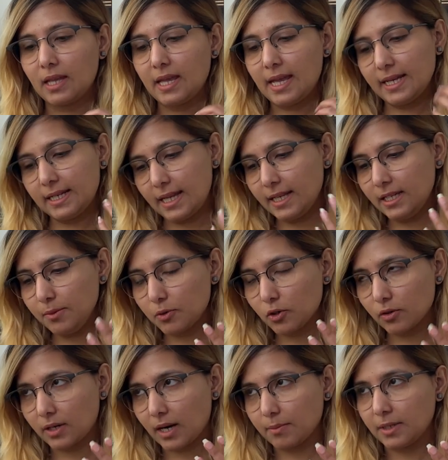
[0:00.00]
In any
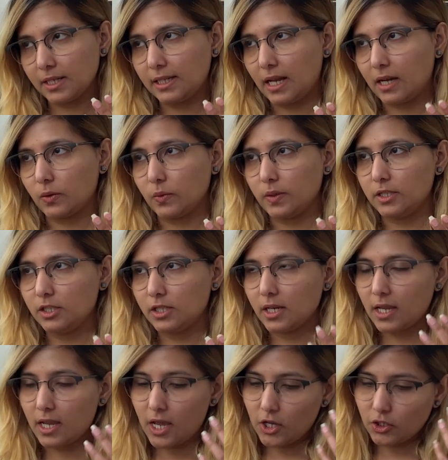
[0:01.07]
programming language,
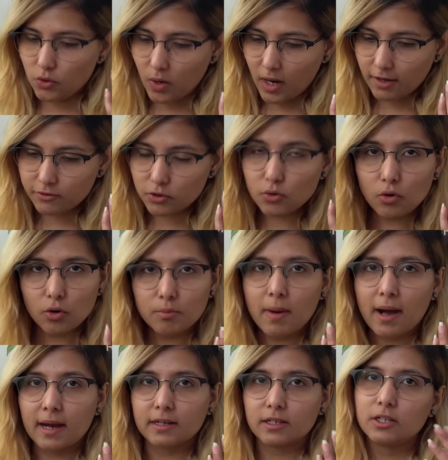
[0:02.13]
you have to go
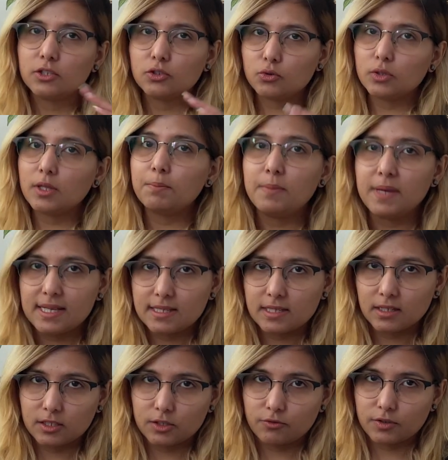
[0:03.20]
back to the
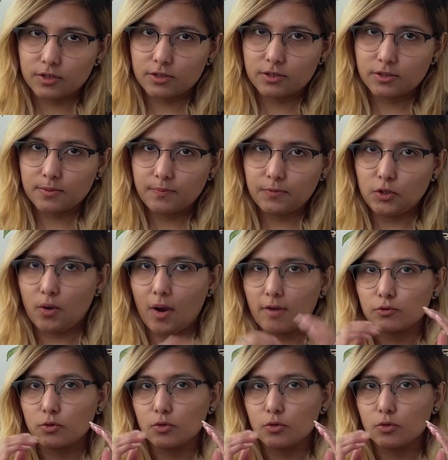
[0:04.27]
basics first. You have to